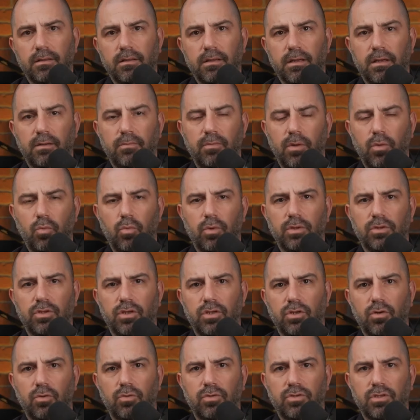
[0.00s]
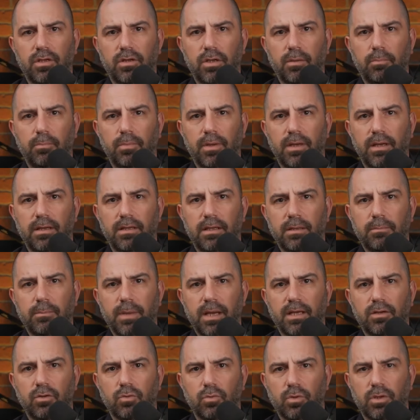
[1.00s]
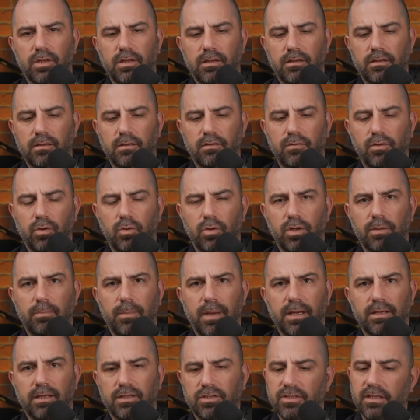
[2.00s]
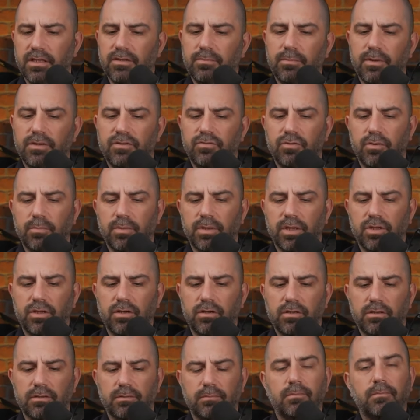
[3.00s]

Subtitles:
If you want to use it completely manually, you can make adjustments from here.